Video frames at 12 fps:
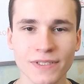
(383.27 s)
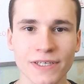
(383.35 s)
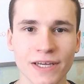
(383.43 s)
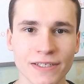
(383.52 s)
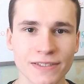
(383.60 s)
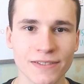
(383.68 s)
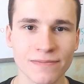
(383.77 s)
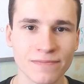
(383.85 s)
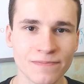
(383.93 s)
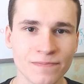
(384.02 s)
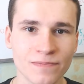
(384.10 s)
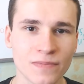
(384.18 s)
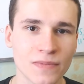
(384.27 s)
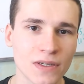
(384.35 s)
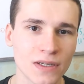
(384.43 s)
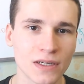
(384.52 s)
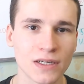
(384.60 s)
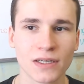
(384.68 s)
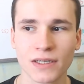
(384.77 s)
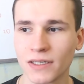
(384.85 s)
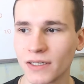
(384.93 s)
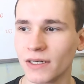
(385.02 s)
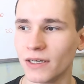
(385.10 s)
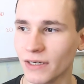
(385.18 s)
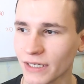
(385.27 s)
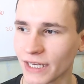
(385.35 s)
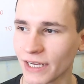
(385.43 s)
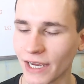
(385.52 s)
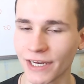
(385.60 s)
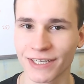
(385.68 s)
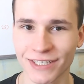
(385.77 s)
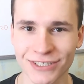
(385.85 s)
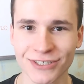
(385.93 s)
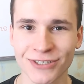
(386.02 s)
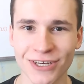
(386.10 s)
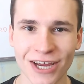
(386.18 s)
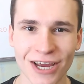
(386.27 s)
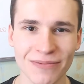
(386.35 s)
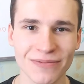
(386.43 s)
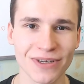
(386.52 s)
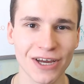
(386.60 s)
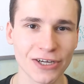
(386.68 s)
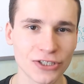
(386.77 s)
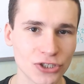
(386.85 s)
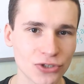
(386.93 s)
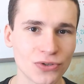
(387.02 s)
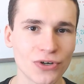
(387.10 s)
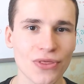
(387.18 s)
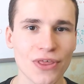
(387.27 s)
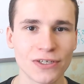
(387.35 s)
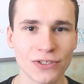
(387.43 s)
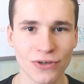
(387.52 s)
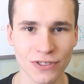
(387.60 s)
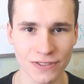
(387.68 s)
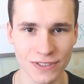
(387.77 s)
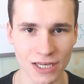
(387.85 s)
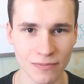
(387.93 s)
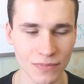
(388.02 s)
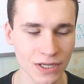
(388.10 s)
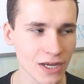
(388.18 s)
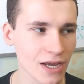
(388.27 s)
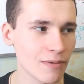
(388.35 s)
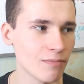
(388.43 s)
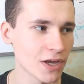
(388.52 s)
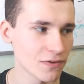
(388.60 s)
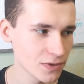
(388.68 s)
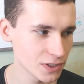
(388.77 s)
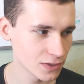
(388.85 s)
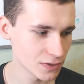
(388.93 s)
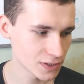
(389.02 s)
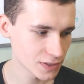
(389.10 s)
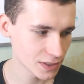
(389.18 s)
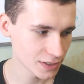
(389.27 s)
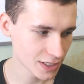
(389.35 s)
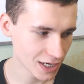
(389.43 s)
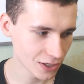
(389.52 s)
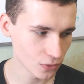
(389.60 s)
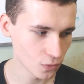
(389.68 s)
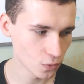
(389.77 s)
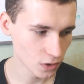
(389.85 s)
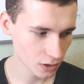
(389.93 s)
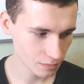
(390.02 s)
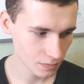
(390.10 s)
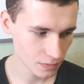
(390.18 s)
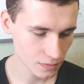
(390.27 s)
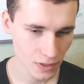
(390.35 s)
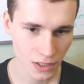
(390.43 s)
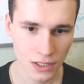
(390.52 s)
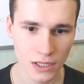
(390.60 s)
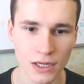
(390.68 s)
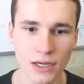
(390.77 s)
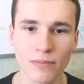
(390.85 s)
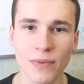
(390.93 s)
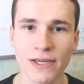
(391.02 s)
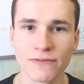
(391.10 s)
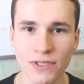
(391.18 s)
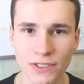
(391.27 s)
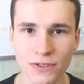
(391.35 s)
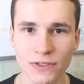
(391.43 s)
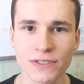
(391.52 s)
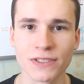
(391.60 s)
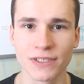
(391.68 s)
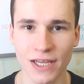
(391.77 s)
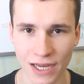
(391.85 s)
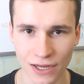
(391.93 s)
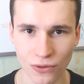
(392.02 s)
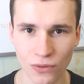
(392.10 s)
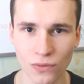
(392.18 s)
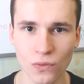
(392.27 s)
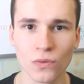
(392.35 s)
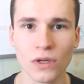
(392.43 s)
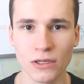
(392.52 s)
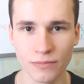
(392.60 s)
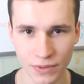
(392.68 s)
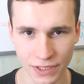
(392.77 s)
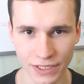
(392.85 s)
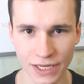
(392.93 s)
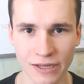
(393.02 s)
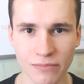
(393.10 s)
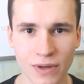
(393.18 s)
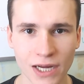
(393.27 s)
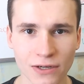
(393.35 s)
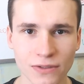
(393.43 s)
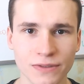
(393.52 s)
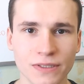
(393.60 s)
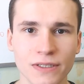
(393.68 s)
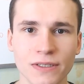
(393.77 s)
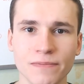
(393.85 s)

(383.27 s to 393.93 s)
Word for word: Yes. Okay, I sh I'm I sure that you understand me. My videos now will my videos now will be about